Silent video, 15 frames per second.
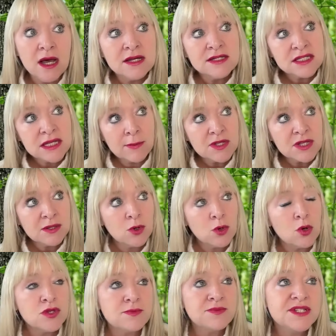Some of them
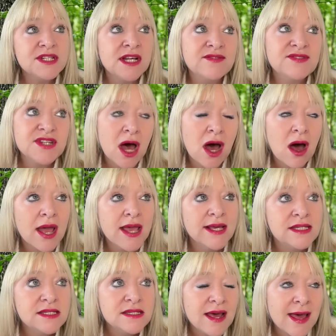call themselves high
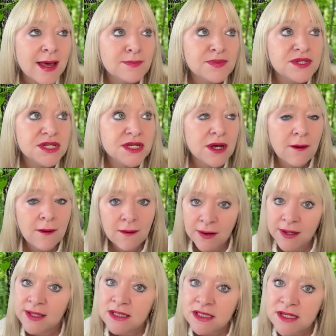adept,
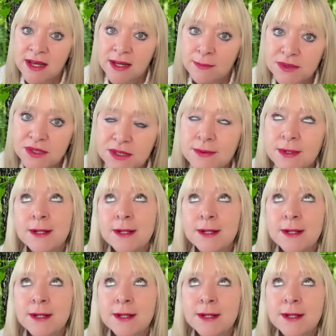high adept.